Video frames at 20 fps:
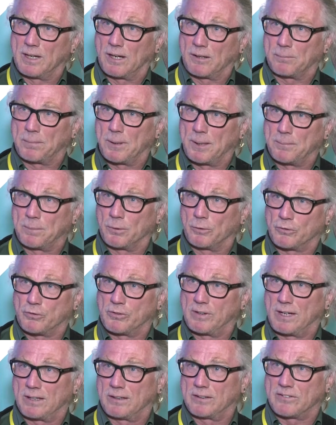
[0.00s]
young people's
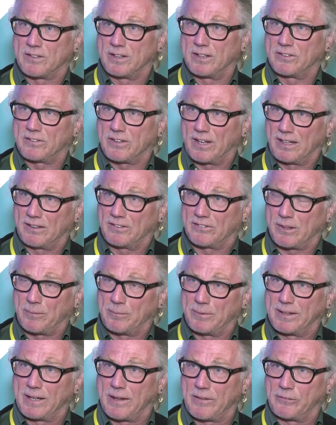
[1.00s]
realities and
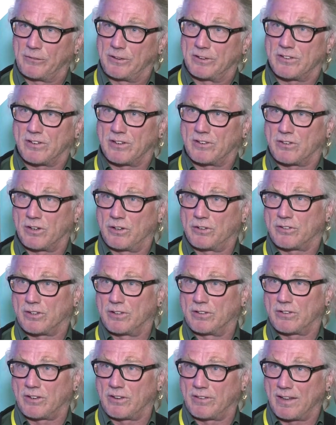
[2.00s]
some of the other
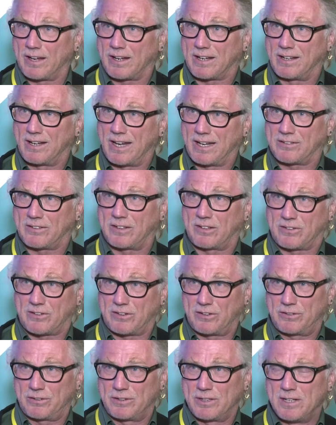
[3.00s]
institutions that they're connected
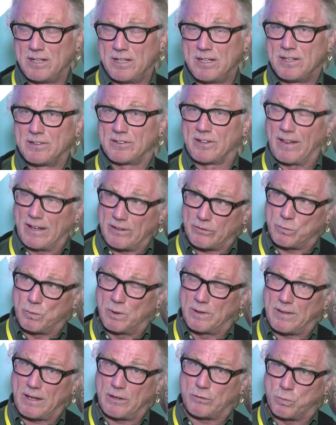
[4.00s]
to. So that's
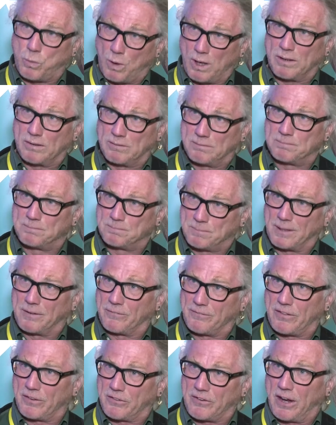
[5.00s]
what that's one
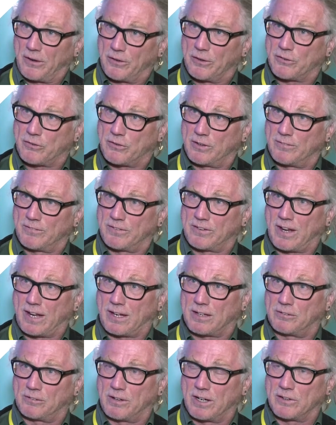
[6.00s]
bit of the territory of the
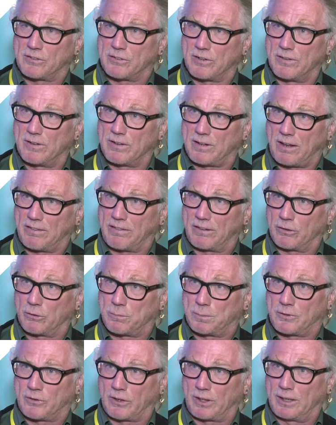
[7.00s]
declaration that I think
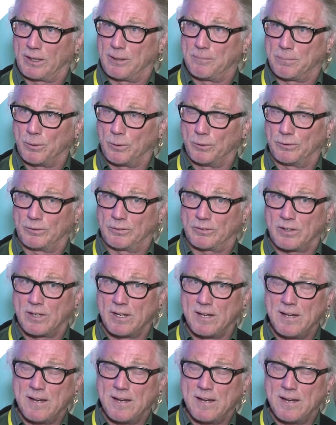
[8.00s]
is particularly important.